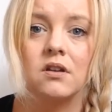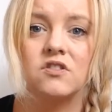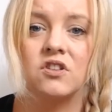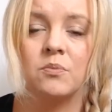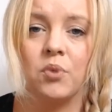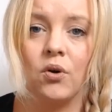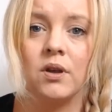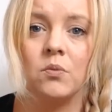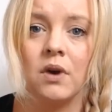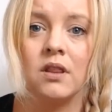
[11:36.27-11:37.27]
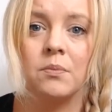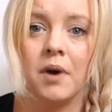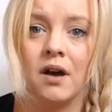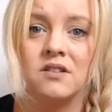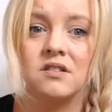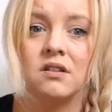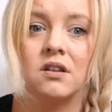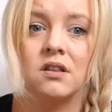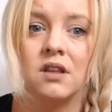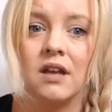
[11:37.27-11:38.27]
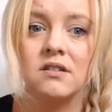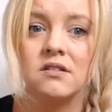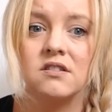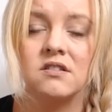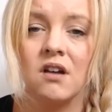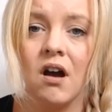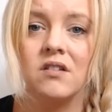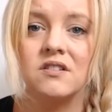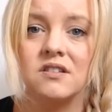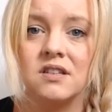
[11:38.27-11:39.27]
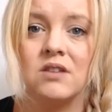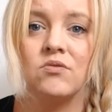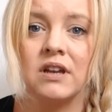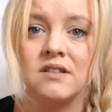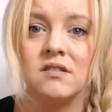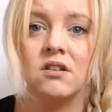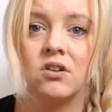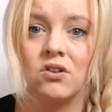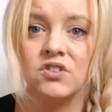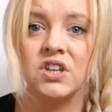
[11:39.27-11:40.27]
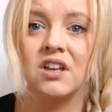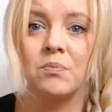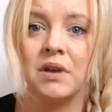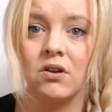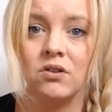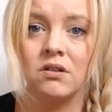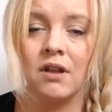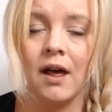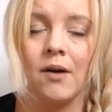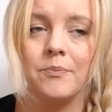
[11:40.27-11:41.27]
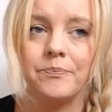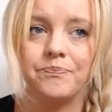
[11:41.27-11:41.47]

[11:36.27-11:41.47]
to the point where the person can then start to see reason and logic beyond that.